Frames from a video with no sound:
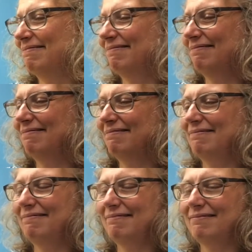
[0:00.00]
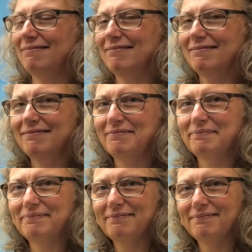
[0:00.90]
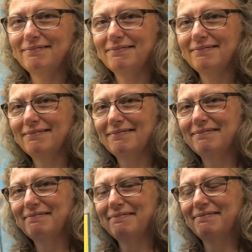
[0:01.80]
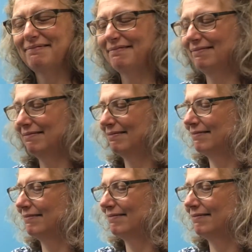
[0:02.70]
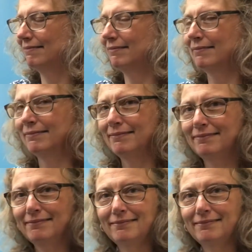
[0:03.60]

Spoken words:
Nobody speaks.